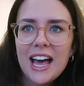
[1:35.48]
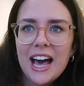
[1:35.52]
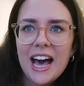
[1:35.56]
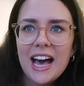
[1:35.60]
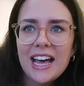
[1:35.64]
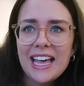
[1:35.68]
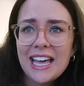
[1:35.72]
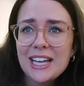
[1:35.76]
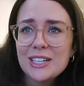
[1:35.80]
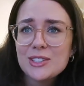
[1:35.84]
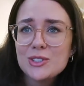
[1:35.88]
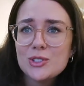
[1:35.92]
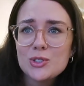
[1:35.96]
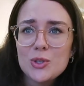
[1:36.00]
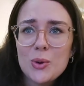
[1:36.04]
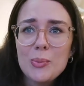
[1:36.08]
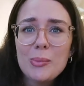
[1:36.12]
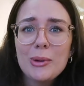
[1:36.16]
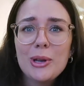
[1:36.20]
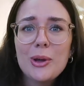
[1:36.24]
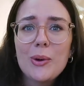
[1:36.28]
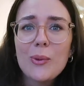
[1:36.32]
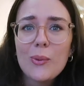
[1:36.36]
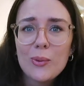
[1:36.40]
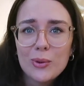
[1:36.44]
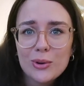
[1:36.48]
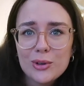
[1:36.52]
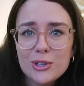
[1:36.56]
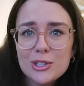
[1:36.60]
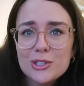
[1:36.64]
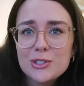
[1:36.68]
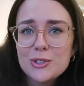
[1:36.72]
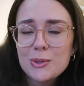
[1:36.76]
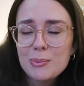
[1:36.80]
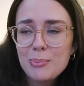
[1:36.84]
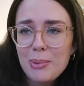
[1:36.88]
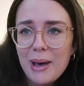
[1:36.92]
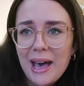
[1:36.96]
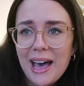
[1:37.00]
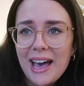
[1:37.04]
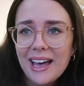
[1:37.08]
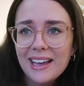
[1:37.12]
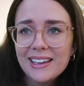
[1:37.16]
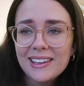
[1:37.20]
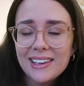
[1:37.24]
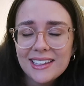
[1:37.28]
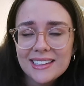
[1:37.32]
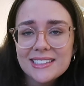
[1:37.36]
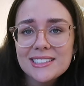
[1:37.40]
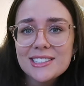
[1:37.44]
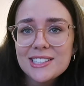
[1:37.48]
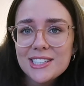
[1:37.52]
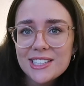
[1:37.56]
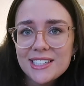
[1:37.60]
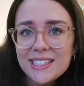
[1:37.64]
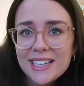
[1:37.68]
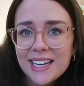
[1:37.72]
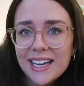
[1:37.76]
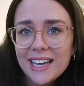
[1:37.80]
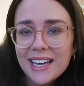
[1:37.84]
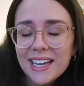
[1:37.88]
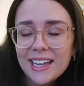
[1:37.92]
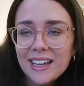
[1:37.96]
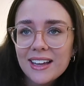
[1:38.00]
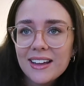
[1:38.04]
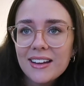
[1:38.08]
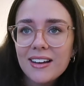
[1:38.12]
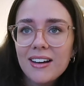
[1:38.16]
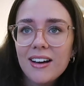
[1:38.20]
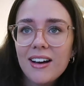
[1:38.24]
I had so many orders to pack yesterday,